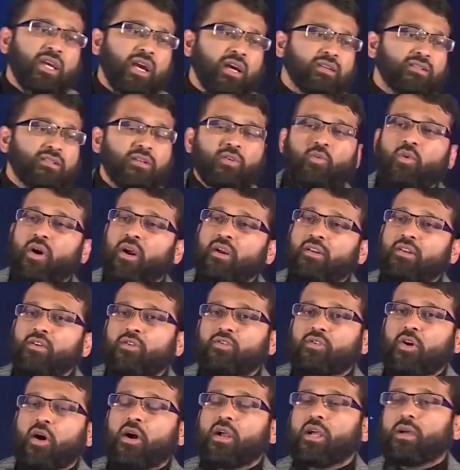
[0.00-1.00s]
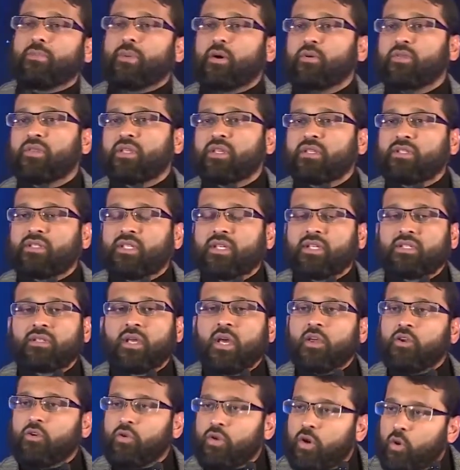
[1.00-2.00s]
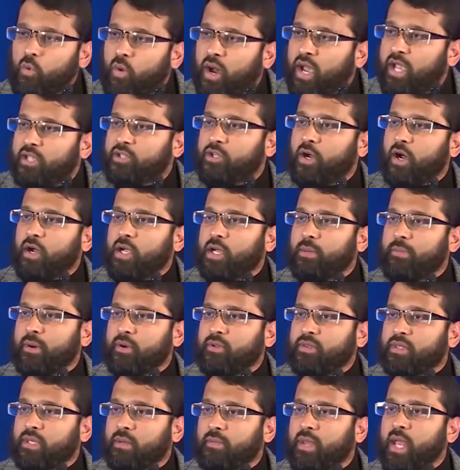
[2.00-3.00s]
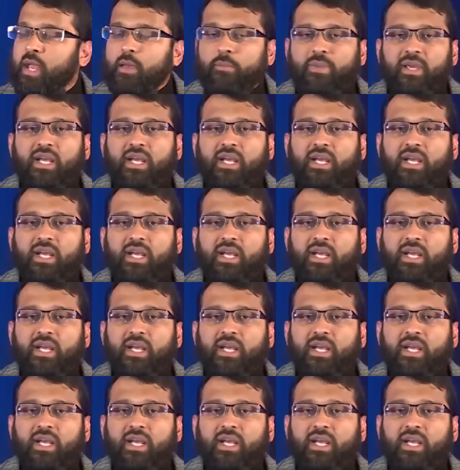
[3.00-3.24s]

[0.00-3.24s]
Yasir, why do you talk about these things? You know why I talk about them?